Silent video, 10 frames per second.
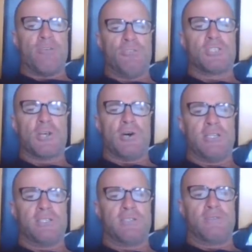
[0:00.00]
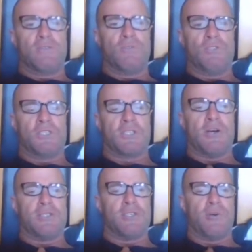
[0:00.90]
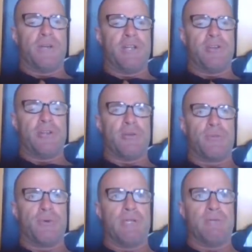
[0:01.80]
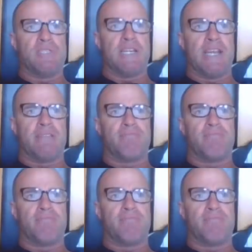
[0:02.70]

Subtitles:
Good signs. Corey Durden. I thought he was